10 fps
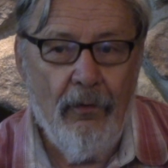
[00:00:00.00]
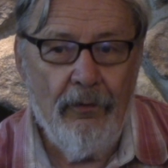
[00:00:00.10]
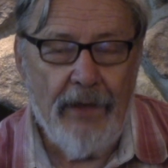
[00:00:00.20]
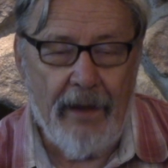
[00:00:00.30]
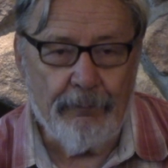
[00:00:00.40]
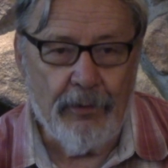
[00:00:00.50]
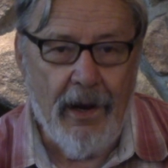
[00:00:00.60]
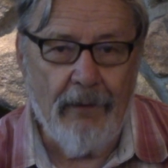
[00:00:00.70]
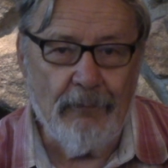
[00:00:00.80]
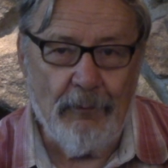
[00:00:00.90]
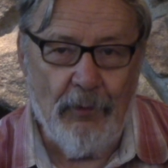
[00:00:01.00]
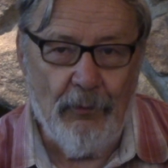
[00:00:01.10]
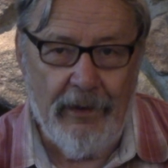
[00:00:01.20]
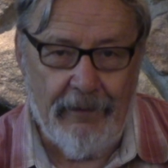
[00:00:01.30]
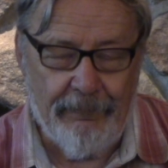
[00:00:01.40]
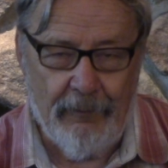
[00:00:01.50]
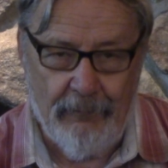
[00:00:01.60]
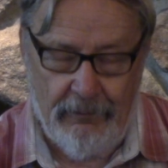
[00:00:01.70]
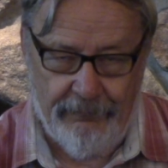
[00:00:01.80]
that problem away from it,